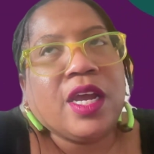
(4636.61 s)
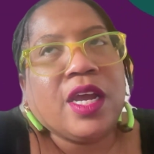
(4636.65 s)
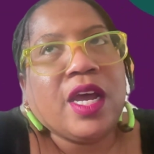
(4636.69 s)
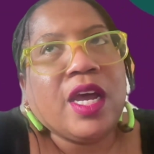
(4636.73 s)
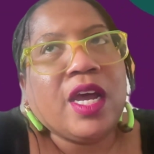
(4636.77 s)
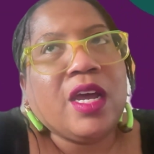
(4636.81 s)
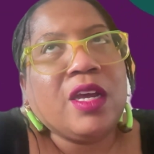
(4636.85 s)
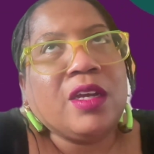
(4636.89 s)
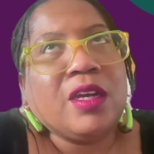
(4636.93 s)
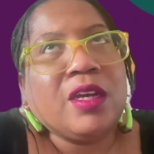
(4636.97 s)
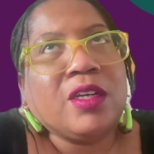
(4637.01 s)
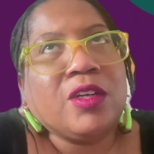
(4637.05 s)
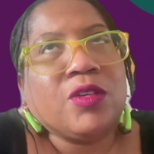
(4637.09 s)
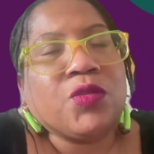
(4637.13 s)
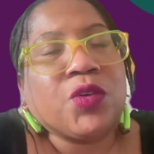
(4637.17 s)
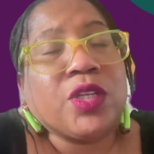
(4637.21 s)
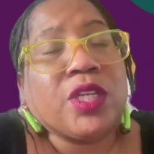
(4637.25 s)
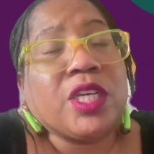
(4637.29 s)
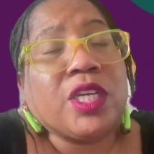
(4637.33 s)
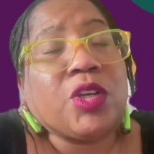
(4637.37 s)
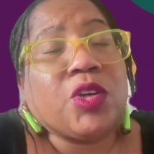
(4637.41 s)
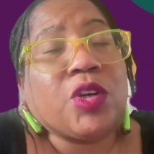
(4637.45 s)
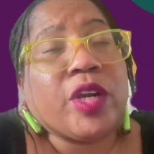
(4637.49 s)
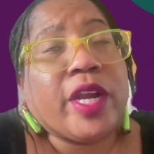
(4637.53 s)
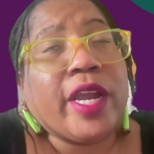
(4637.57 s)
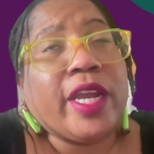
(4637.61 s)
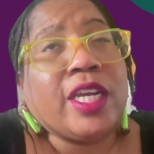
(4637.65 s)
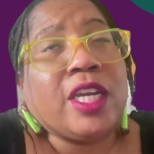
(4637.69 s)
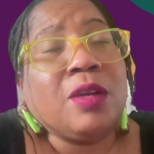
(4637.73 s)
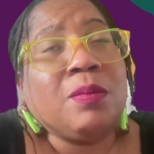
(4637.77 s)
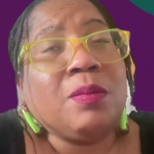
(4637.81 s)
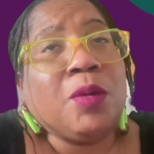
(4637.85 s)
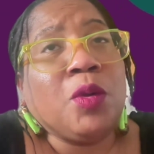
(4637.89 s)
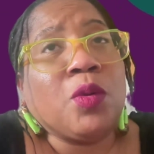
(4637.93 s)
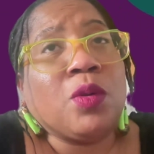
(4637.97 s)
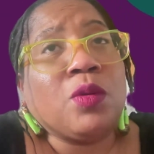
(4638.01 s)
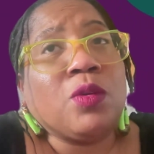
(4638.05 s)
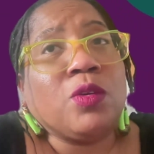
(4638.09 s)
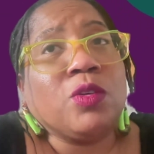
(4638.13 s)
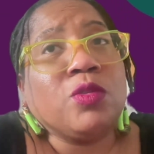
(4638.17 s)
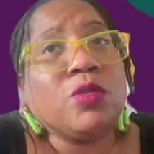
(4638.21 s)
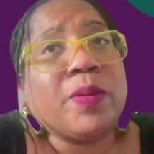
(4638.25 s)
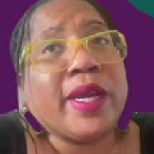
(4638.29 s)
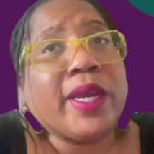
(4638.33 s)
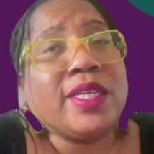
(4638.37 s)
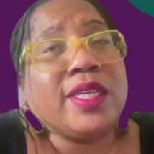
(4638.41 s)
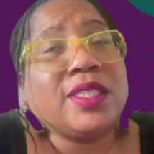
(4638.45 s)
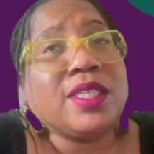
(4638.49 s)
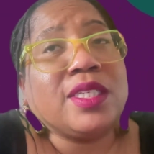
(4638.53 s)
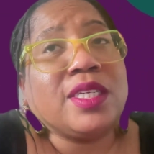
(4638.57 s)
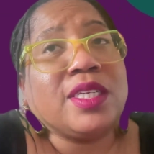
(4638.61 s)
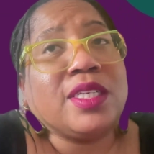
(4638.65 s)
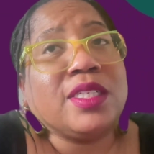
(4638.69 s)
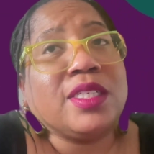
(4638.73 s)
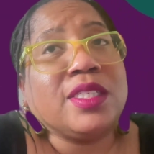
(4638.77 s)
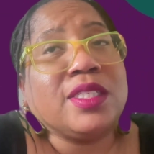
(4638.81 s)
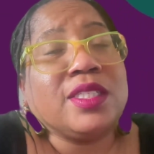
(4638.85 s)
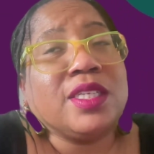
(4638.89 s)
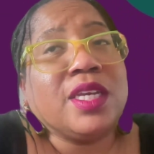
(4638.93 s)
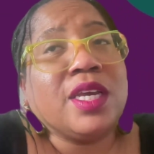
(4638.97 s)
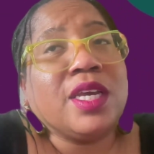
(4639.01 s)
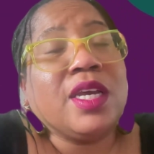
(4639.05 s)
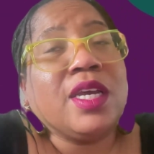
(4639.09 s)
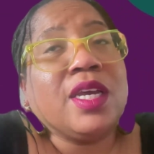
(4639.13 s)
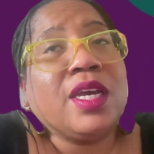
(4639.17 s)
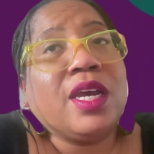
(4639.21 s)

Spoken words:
really create communal spaces